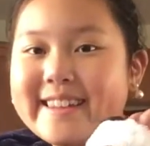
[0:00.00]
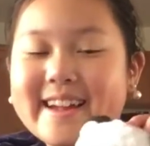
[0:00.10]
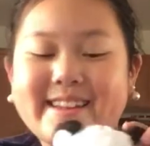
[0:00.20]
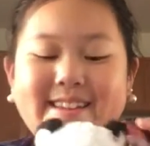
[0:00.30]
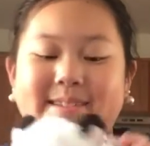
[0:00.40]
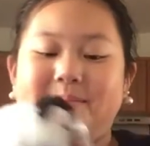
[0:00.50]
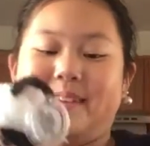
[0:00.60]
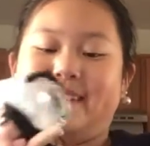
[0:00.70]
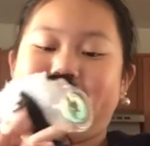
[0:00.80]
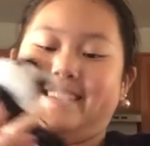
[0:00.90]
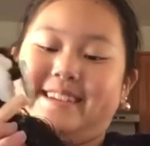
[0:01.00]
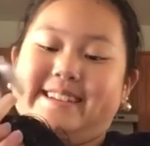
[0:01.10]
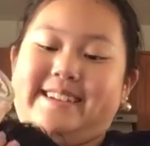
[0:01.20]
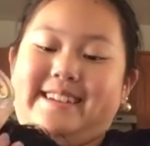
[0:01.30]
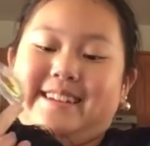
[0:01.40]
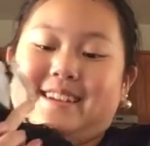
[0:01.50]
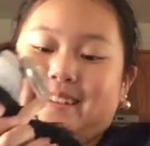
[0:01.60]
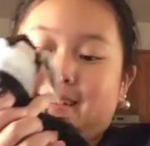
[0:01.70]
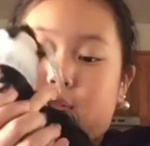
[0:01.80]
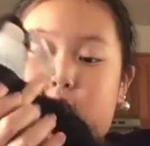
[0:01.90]
That's amazingly
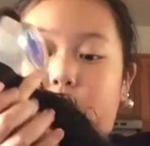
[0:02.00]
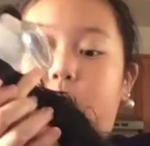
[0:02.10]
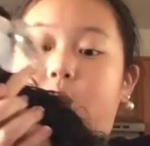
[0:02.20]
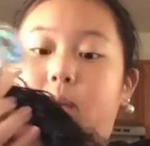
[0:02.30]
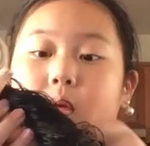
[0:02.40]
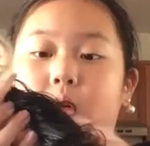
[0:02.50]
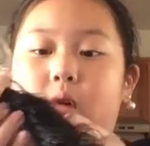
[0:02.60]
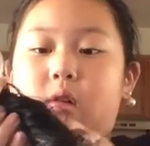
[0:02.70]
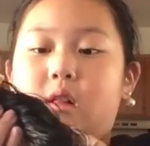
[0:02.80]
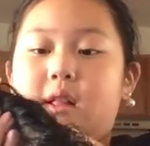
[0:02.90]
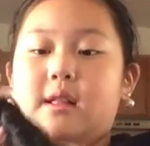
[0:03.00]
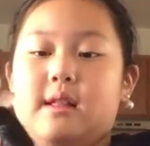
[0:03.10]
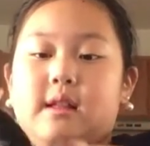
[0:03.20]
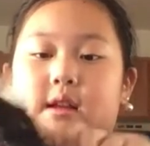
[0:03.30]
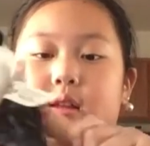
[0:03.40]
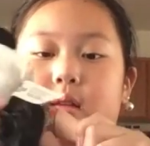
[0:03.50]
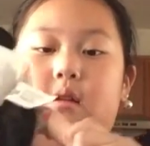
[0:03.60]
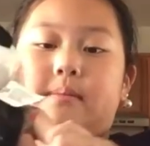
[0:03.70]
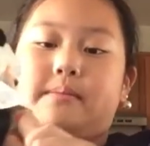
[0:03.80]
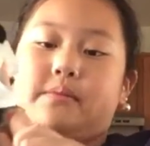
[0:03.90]
adorable. Let's
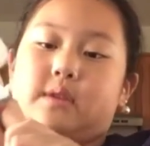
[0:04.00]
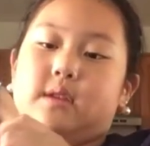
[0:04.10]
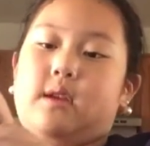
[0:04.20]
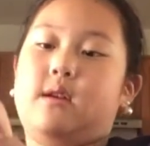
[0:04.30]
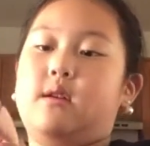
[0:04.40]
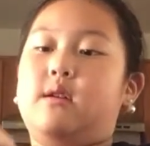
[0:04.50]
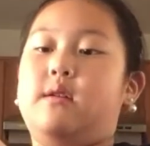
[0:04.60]
see.